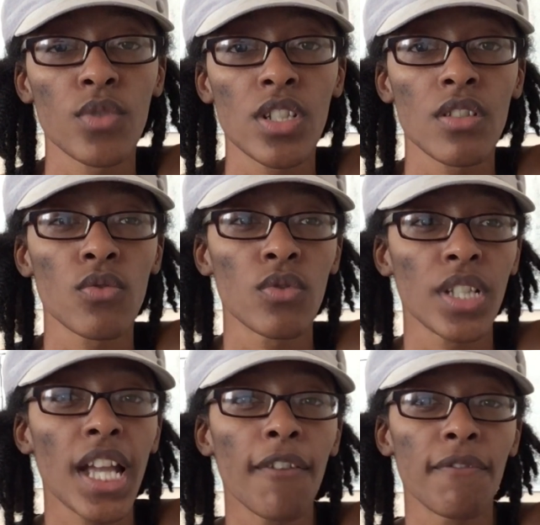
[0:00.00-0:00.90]
which is
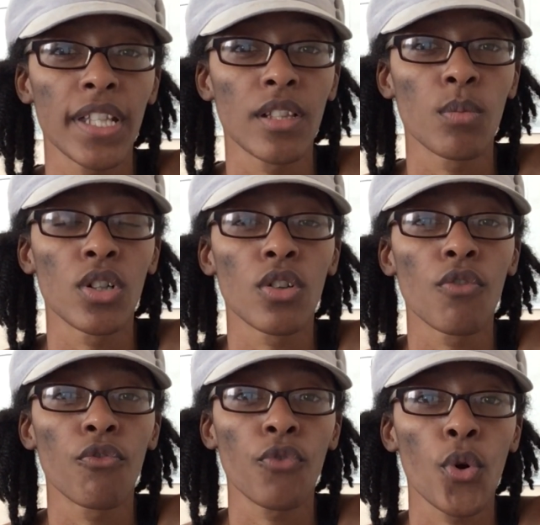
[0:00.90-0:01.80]
only available
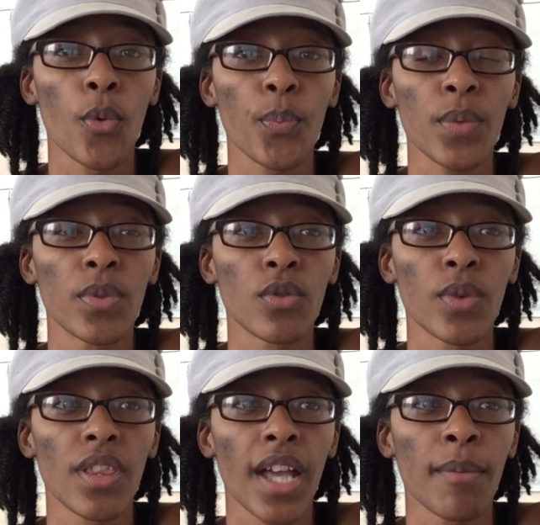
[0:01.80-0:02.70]
for people
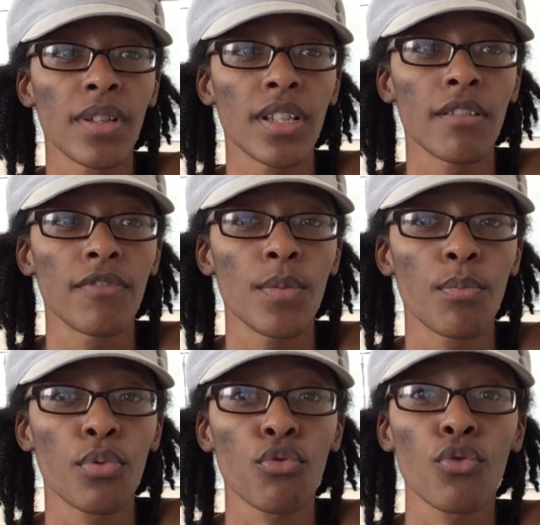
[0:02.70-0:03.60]
with, I believe, the
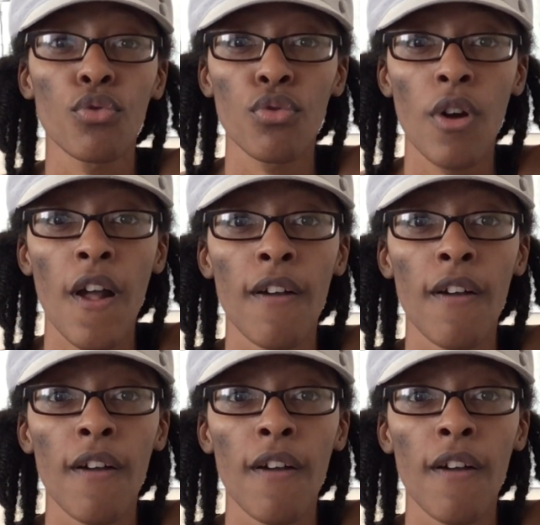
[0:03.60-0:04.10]
pro